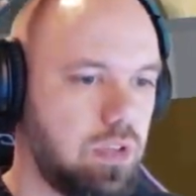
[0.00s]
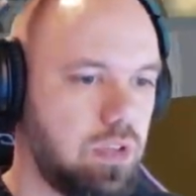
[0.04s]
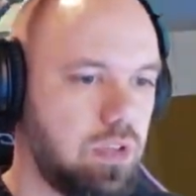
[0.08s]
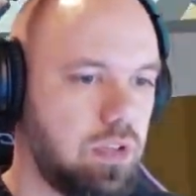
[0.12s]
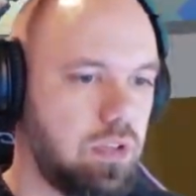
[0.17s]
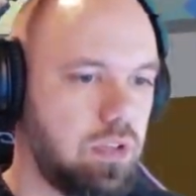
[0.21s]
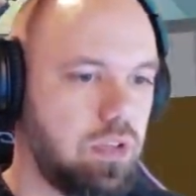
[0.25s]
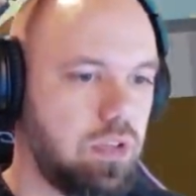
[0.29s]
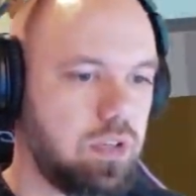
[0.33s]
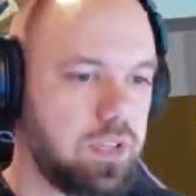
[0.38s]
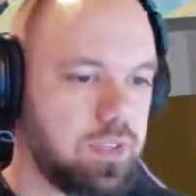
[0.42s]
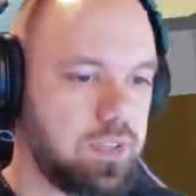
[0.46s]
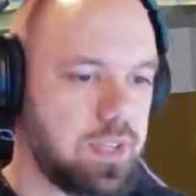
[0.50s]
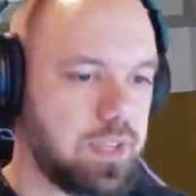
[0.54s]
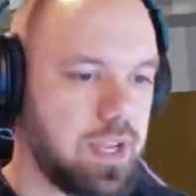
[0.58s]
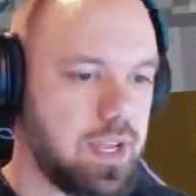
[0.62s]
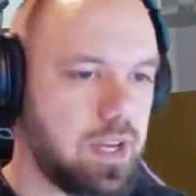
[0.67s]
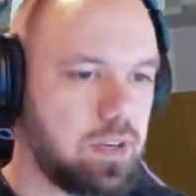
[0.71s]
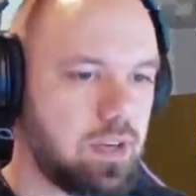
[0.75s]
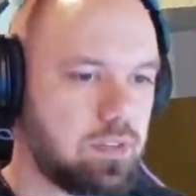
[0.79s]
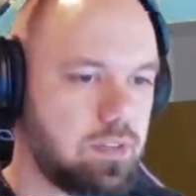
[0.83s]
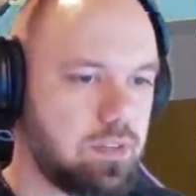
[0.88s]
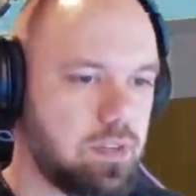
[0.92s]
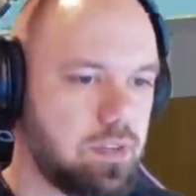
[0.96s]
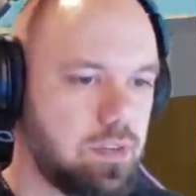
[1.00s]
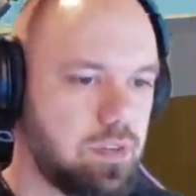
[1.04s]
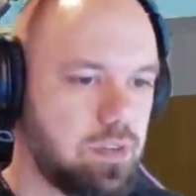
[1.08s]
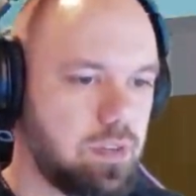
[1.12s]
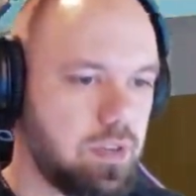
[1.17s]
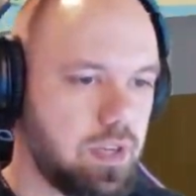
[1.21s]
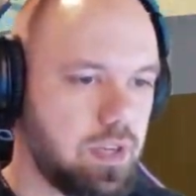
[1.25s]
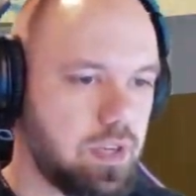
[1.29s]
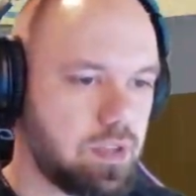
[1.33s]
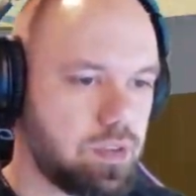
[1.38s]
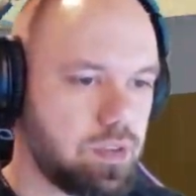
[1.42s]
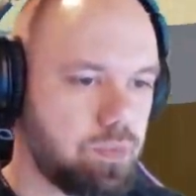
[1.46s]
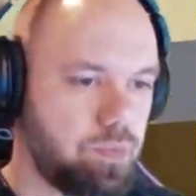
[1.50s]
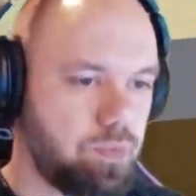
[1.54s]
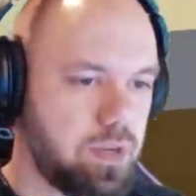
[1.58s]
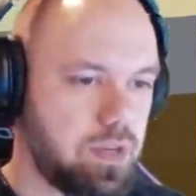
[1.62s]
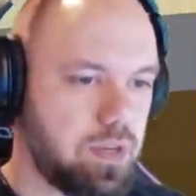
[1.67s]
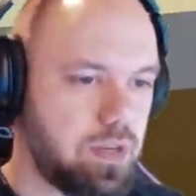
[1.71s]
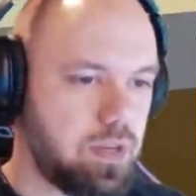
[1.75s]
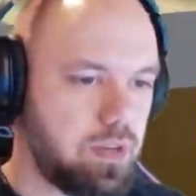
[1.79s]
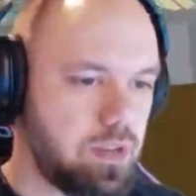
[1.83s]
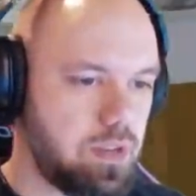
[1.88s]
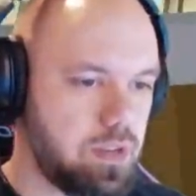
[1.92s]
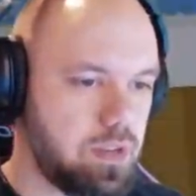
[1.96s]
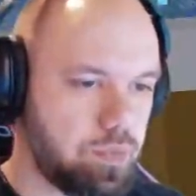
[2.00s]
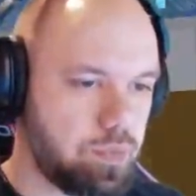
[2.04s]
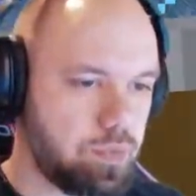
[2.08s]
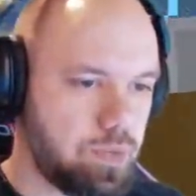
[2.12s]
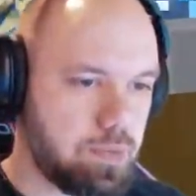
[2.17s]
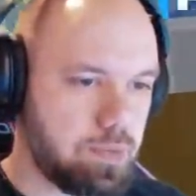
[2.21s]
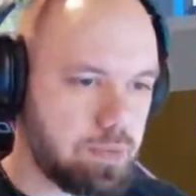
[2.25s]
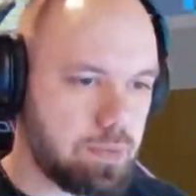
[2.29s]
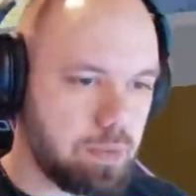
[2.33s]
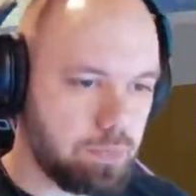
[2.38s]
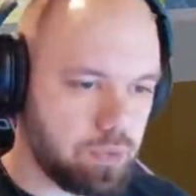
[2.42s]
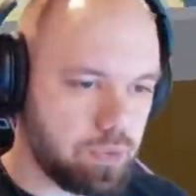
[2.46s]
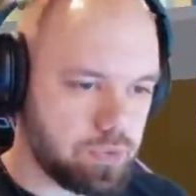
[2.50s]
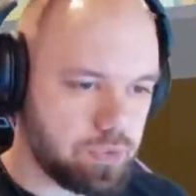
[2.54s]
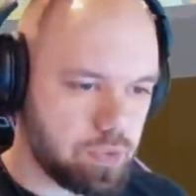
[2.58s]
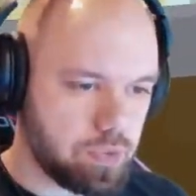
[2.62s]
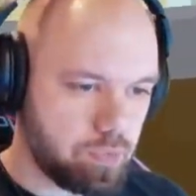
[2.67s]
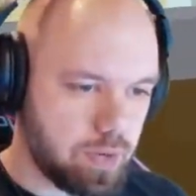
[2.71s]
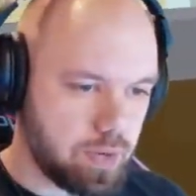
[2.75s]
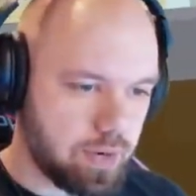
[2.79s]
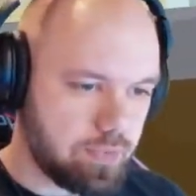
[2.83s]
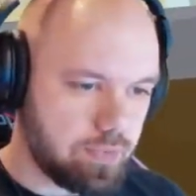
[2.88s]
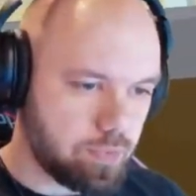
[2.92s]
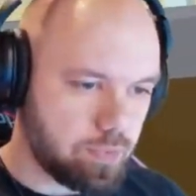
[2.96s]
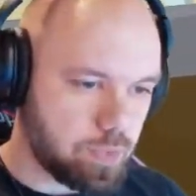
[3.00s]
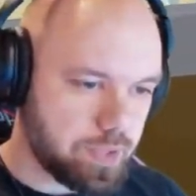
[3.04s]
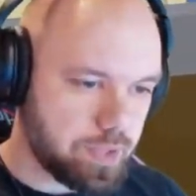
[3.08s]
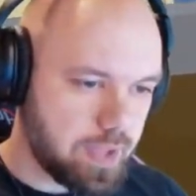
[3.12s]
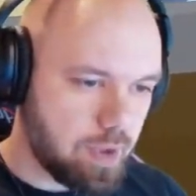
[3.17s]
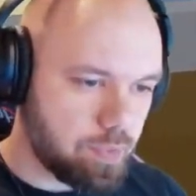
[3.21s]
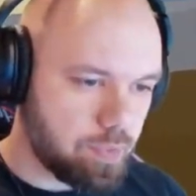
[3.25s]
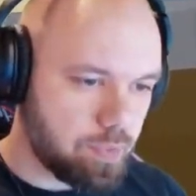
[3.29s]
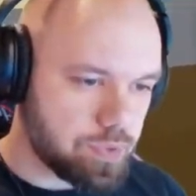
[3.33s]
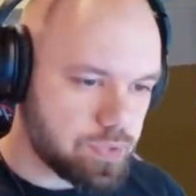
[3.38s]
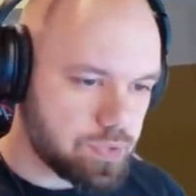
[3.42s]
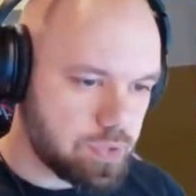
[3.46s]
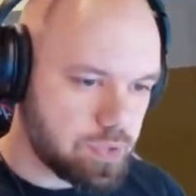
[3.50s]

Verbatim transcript: Look at that. Like three three bubbles or whatever what that was.